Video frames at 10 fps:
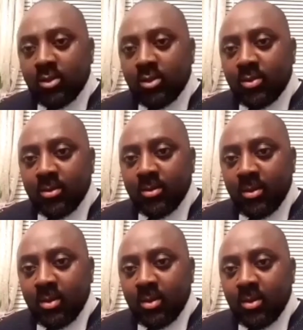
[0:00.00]
one.
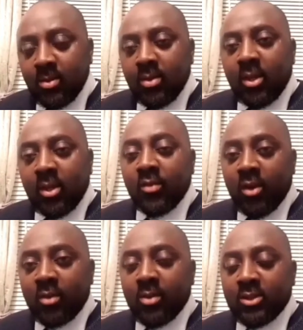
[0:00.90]
Thank you
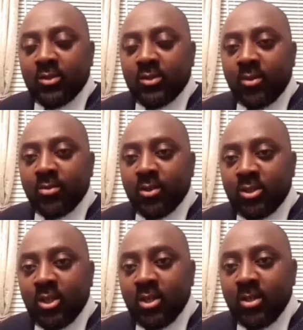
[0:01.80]
very much for your
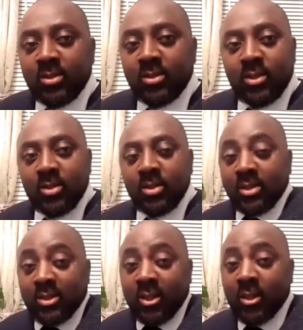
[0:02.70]
input. Yeah, so
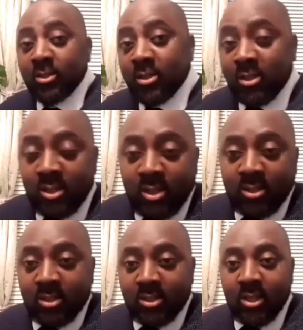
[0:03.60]
external
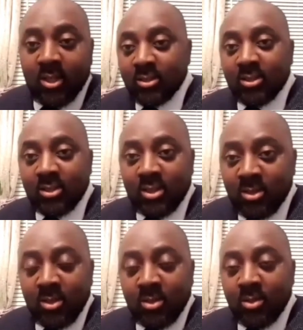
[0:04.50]
sources, internal
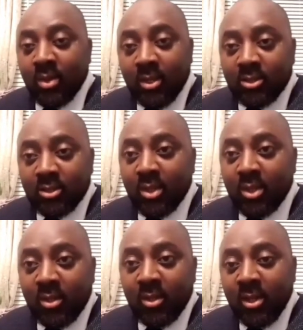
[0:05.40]
sources, we got to
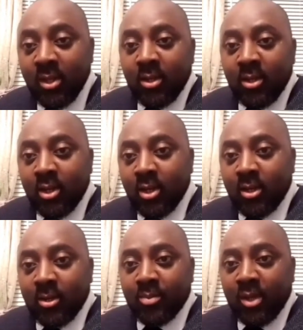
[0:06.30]
be
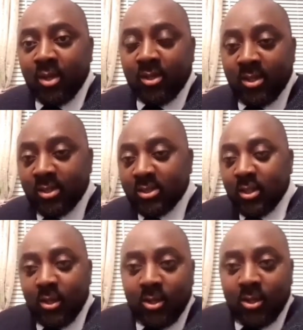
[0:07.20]
paying attention
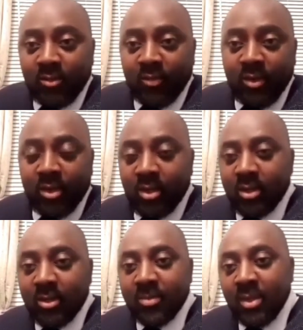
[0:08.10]
in all different
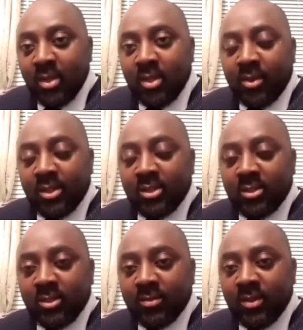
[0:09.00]

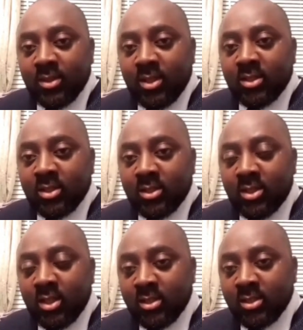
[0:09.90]
directions of
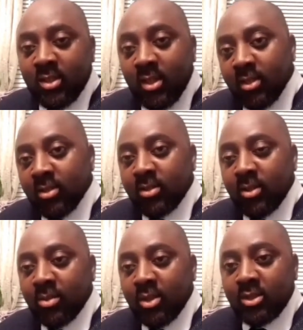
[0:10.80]
sources. Yes, thank you
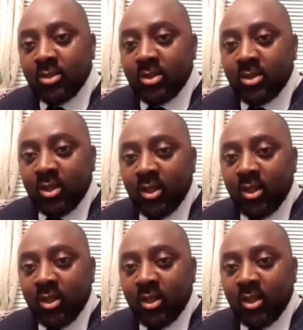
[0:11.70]
so much, Mr.